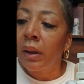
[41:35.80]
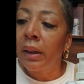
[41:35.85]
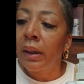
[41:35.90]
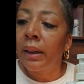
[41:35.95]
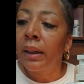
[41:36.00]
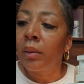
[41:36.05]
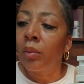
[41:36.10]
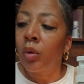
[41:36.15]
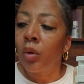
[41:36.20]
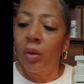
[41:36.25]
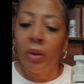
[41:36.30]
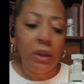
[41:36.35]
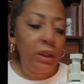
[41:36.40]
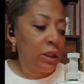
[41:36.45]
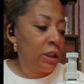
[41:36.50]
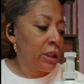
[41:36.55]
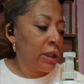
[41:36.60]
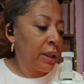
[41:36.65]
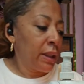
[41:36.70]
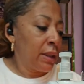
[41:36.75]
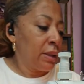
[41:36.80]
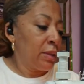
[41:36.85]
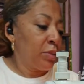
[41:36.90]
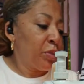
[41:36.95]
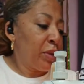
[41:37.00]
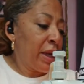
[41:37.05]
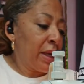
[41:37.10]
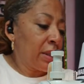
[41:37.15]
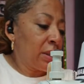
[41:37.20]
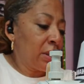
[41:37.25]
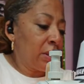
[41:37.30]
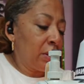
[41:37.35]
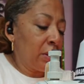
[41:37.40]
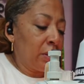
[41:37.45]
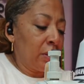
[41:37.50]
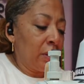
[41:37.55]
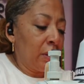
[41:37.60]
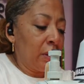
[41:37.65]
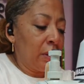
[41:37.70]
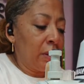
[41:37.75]
I'm going to change back
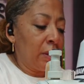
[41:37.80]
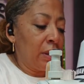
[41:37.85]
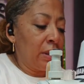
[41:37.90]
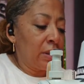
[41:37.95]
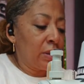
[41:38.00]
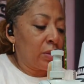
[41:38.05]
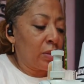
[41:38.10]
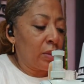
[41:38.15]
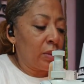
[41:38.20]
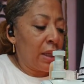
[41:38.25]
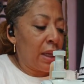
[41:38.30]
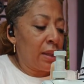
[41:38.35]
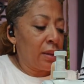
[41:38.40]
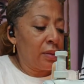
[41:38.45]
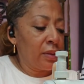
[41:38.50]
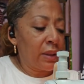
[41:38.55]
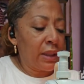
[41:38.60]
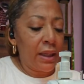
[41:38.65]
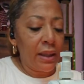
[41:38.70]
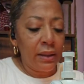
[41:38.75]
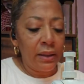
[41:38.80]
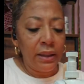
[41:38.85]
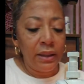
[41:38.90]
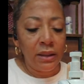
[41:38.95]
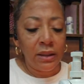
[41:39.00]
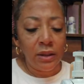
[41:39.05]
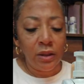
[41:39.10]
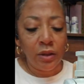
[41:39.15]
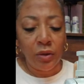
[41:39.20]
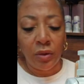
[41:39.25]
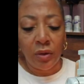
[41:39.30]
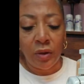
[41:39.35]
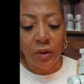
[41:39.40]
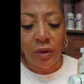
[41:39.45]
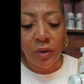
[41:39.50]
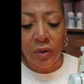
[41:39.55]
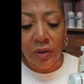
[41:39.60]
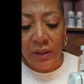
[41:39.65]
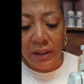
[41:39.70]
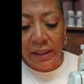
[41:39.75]
to this one. I don't think I need to
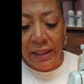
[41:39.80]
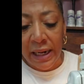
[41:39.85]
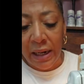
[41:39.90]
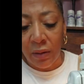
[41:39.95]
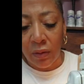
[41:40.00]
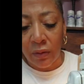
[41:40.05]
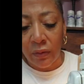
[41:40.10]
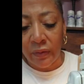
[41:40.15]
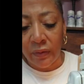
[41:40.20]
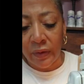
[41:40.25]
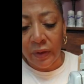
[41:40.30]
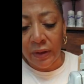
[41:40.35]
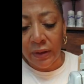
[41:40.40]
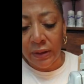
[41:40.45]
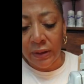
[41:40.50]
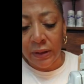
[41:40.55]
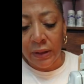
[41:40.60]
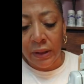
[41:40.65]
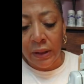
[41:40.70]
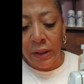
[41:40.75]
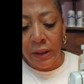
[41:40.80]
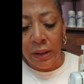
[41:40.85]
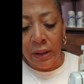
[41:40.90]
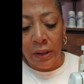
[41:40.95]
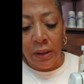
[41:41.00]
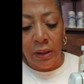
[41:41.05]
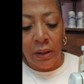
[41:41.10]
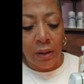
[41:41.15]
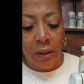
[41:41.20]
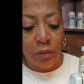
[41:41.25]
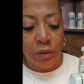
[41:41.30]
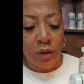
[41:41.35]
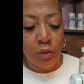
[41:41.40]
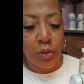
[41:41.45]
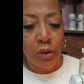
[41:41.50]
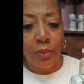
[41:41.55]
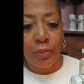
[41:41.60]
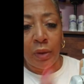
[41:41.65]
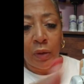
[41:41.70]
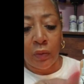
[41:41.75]
use a narrow foot and
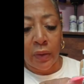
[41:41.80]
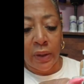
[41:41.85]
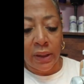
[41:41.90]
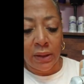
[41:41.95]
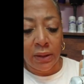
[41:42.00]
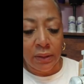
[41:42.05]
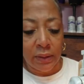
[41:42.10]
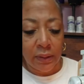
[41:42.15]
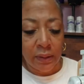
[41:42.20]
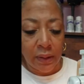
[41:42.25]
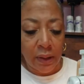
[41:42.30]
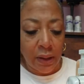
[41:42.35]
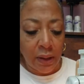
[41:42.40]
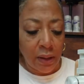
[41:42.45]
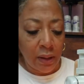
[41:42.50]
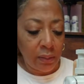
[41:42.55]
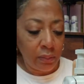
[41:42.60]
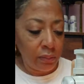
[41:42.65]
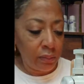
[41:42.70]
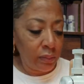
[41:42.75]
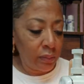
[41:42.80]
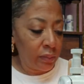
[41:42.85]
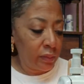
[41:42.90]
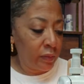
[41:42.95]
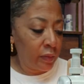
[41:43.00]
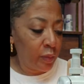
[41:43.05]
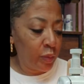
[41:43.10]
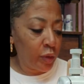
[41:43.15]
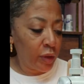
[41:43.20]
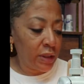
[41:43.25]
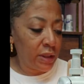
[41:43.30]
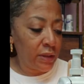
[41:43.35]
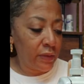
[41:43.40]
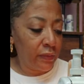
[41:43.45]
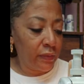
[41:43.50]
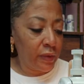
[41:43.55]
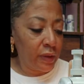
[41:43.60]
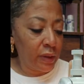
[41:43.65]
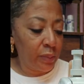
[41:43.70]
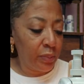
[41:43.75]
put my regular presser
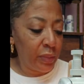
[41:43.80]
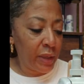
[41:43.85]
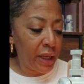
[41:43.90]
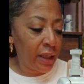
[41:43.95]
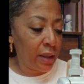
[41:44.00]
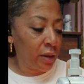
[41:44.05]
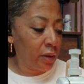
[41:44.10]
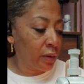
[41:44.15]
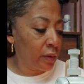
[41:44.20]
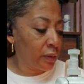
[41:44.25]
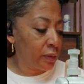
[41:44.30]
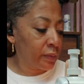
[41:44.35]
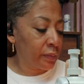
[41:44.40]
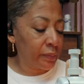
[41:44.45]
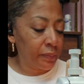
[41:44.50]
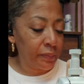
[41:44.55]
foot back on.